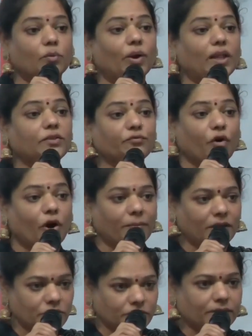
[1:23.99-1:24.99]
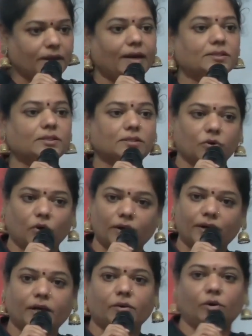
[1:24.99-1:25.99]
the wealth formation as it's
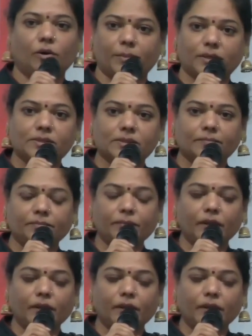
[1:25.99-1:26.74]
called in economics.